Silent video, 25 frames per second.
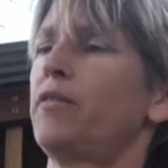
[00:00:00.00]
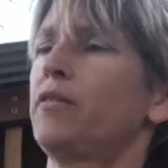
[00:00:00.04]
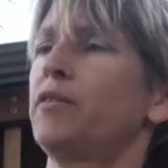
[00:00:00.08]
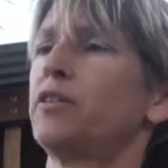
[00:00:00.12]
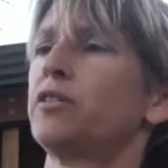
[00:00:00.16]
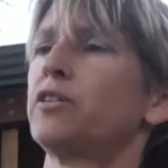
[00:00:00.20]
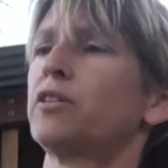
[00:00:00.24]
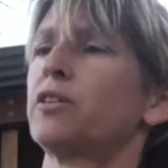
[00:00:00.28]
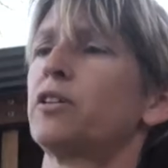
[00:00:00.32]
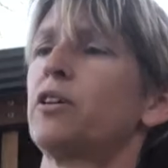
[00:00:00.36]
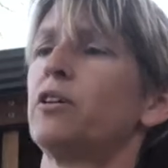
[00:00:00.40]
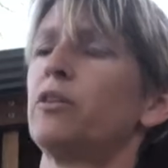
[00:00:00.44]
the
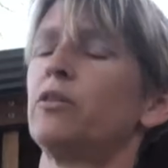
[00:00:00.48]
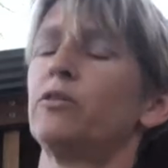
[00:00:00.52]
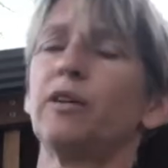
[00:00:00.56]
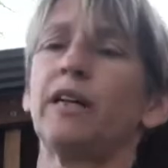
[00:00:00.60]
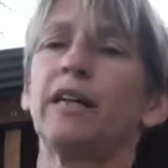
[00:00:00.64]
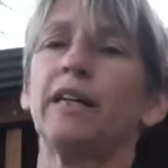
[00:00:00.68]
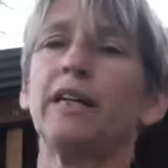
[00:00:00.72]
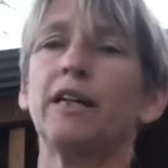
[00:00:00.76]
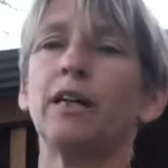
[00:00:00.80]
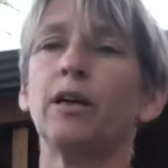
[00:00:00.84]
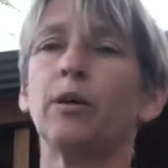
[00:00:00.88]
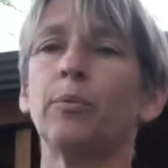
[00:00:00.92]
skull
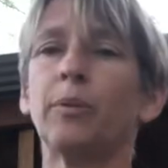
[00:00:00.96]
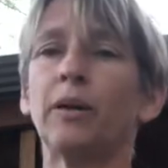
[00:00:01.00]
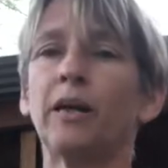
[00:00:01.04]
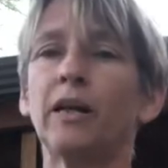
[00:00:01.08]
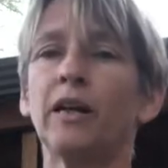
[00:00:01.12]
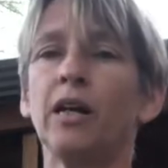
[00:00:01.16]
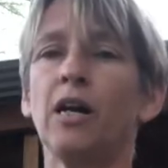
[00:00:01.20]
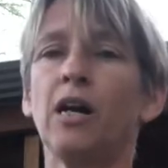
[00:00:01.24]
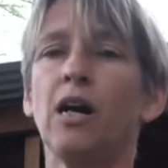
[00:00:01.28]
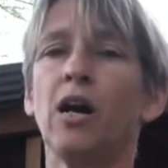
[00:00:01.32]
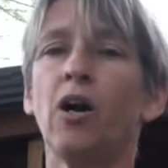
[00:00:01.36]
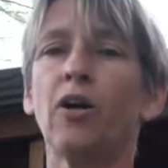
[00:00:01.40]
right here, but
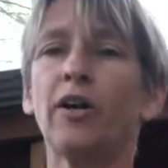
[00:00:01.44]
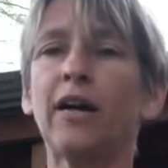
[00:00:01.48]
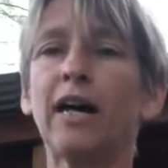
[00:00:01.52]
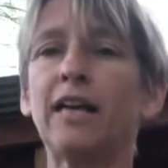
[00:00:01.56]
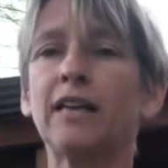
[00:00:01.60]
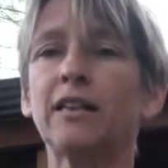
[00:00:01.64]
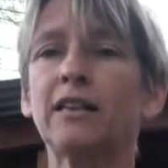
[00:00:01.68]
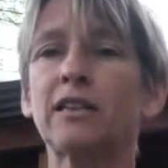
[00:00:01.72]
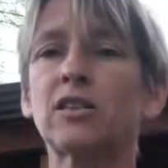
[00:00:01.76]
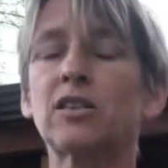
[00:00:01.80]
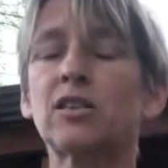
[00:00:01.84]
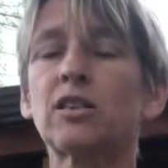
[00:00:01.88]
okay,
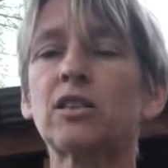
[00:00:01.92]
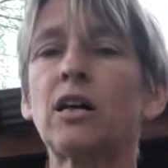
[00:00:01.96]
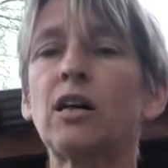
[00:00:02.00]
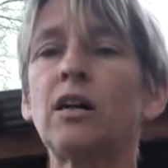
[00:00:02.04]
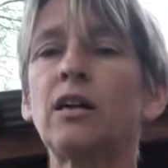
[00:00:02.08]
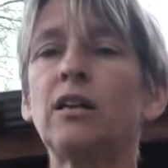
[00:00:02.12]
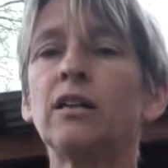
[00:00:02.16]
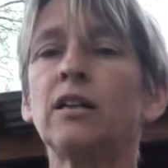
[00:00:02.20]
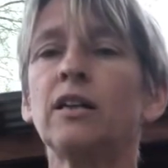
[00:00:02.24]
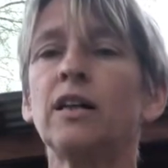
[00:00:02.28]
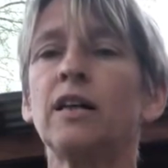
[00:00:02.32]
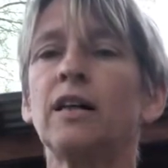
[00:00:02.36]
the
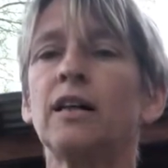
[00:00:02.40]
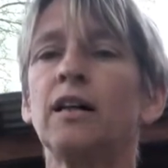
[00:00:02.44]
skull,